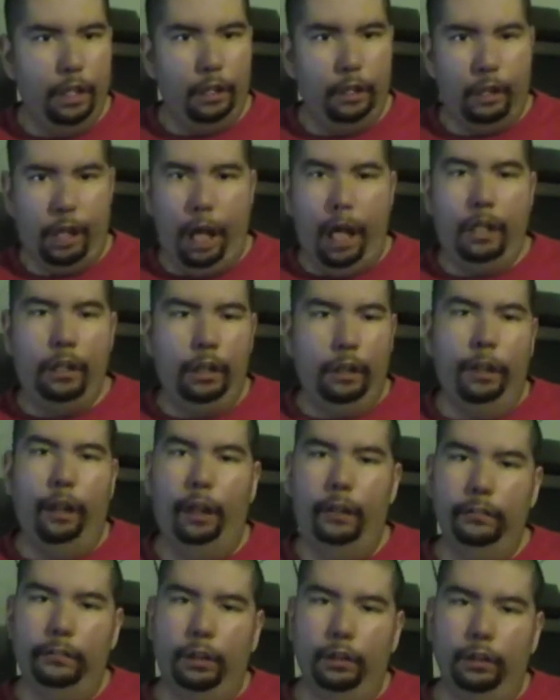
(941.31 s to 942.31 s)
That,
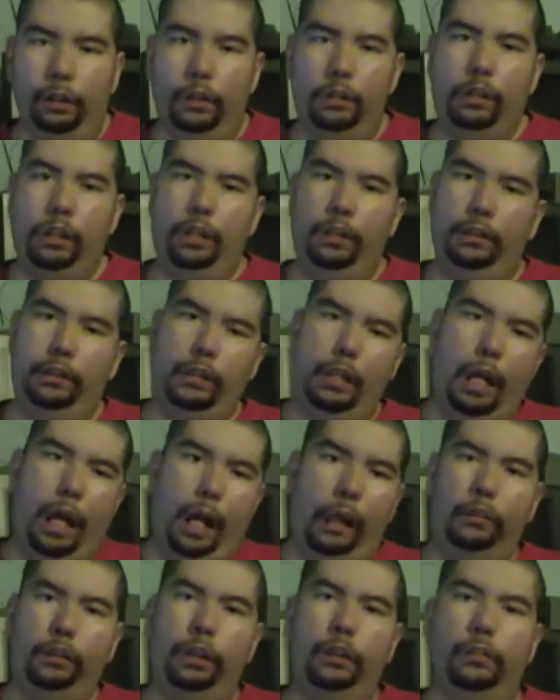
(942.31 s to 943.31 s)
of course, is the
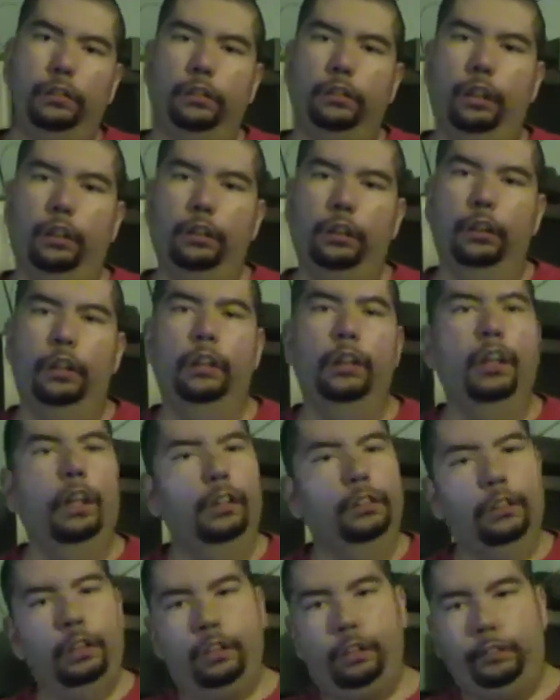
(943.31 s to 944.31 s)
action thriller
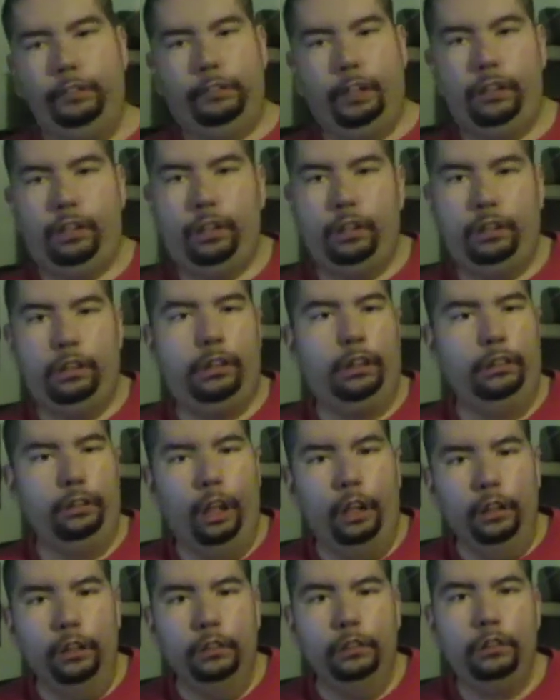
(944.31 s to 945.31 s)
with Sylvester
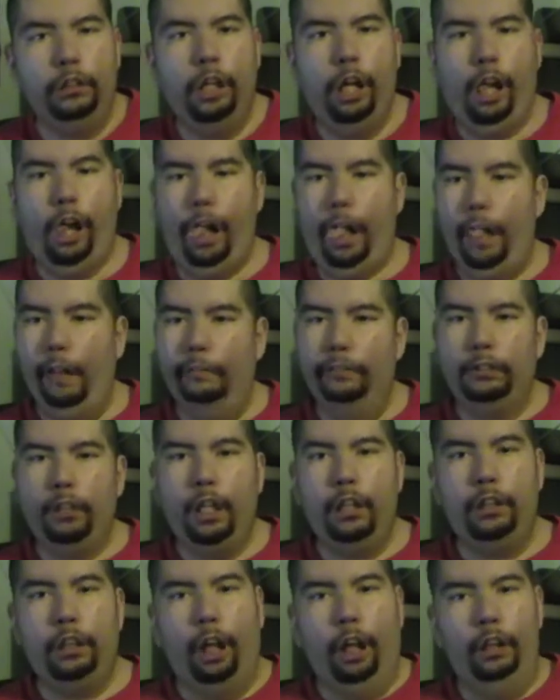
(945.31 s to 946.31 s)
Stallone
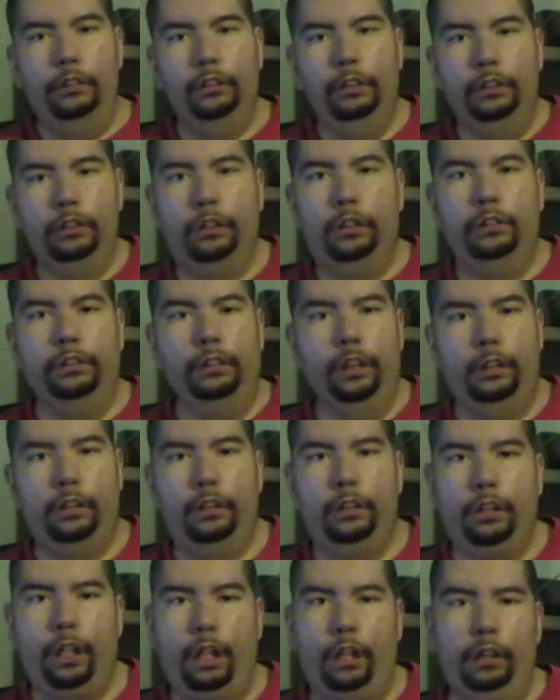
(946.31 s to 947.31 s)
and Arnold
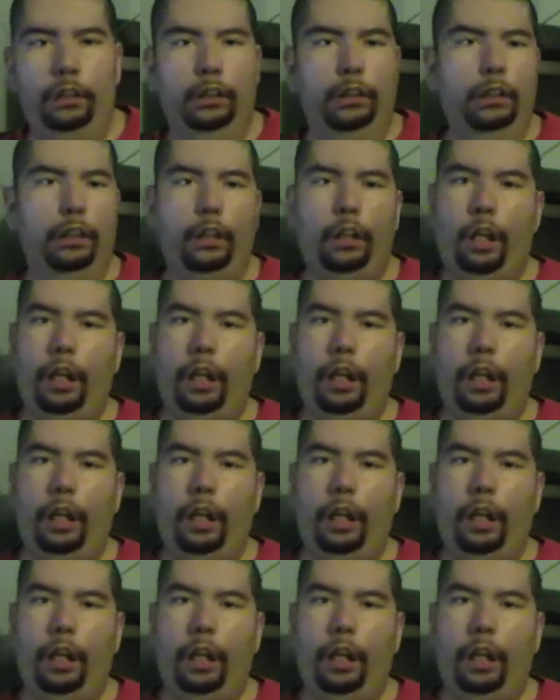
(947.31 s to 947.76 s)
Schwarzenegger.